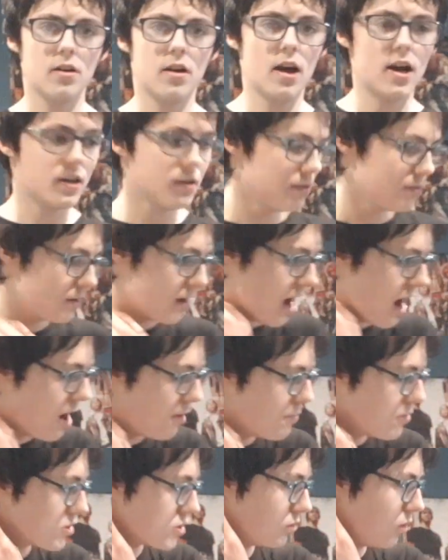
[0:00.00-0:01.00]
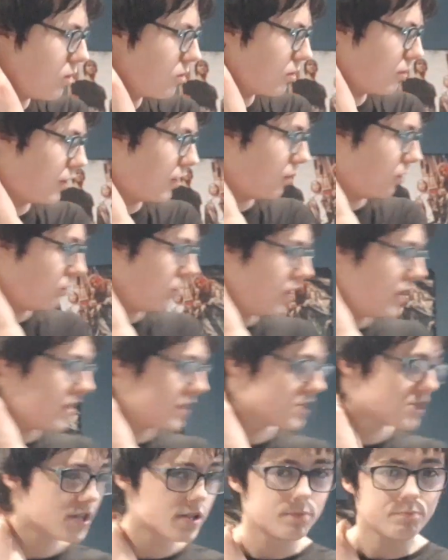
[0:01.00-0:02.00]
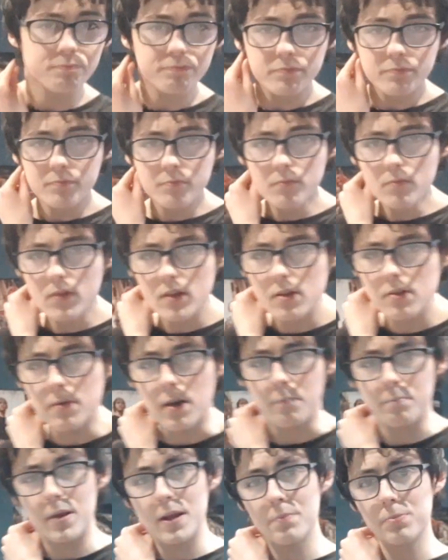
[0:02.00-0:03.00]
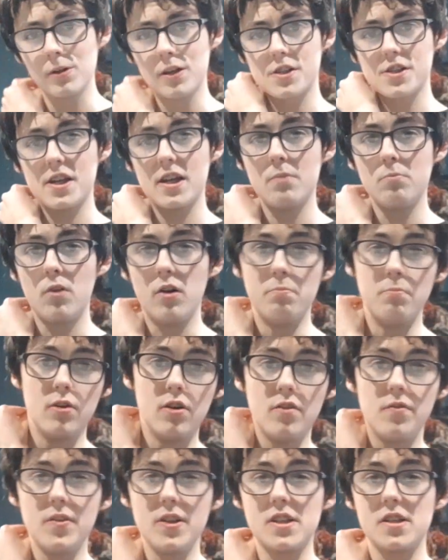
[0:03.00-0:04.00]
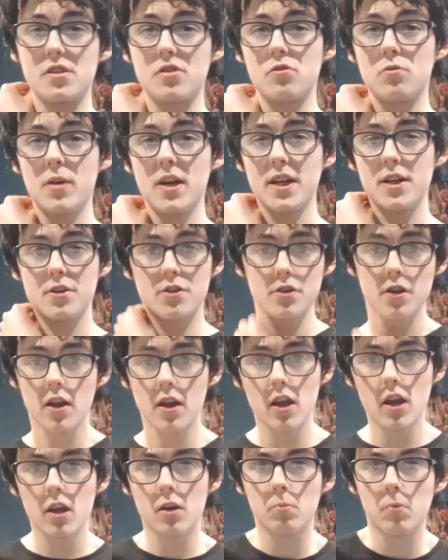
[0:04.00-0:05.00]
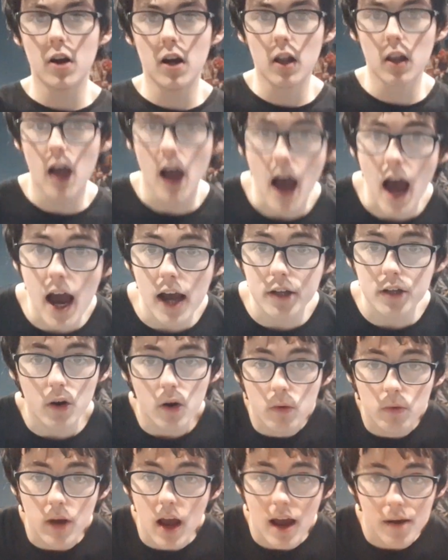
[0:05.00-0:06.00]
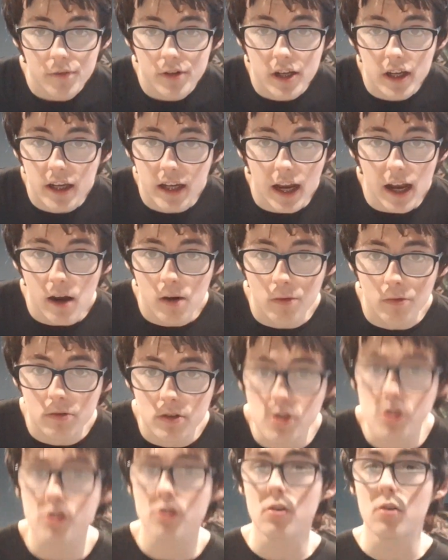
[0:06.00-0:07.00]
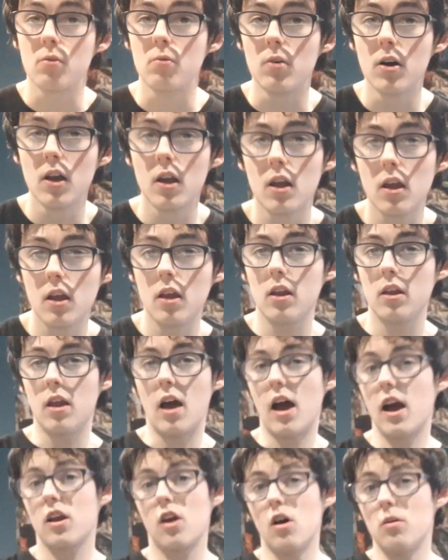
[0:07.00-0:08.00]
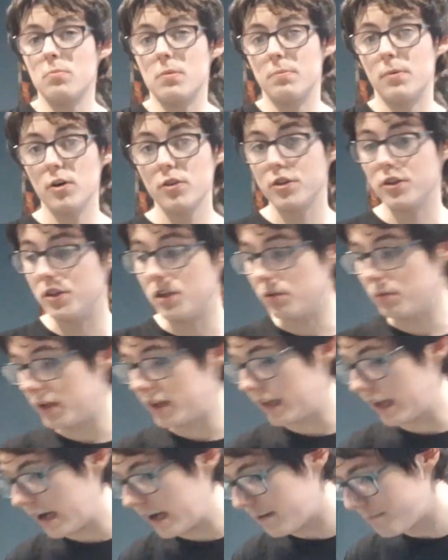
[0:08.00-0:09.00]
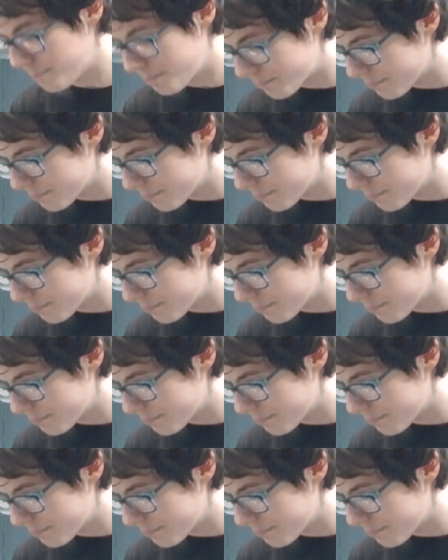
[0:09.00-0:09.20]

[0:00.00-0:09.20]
I don't know how much longer it'll last. And people are saying they're moving to Twitch. Well, I don't have an account, so I can't be bothered doing that.